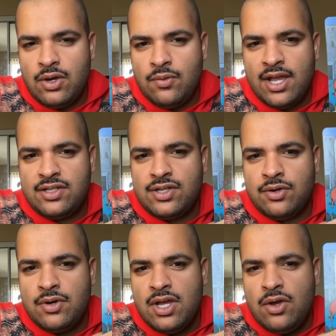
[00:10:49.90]
right?
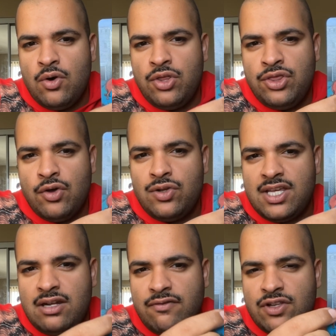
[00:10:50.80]
So those
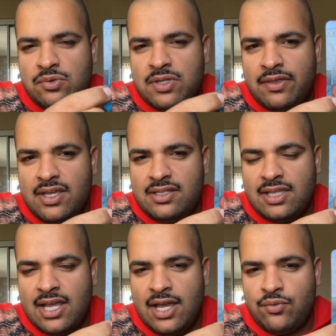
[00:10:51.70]
individuals on this
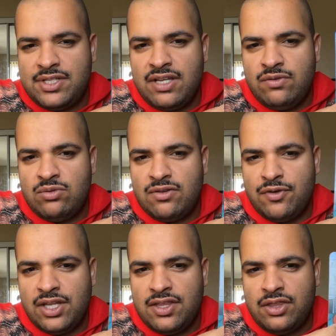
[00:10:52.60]
land receive you
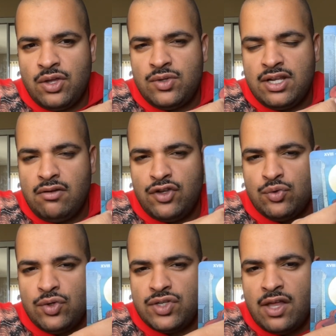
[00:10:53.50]
differently than those
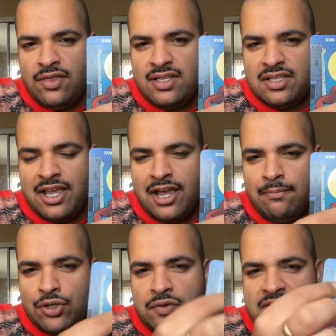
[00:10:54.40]
individuals on this land,
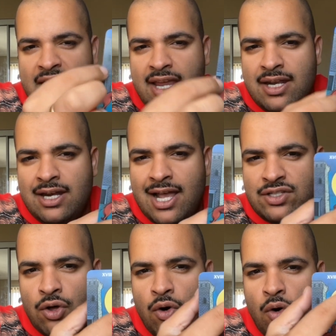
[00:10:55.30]
but you've taken it
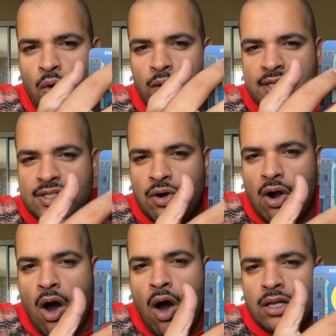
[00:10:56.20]
as the whole. These
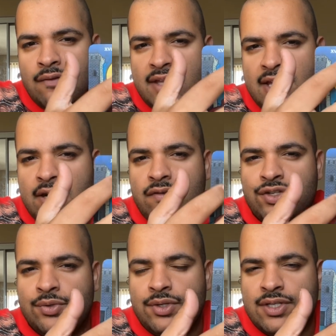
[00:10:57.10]
are all of the
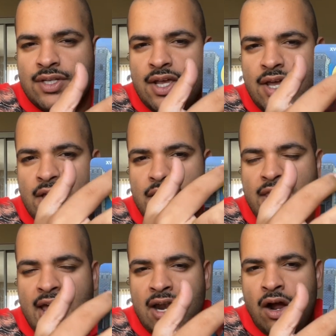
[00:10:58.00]
individuals
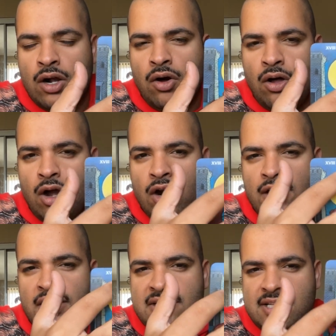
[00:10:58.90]
that
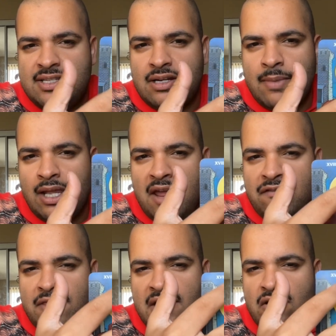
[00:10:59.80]
exist in my
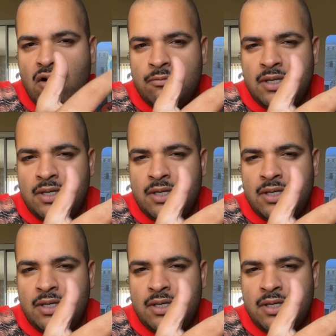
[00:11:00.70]
life and that call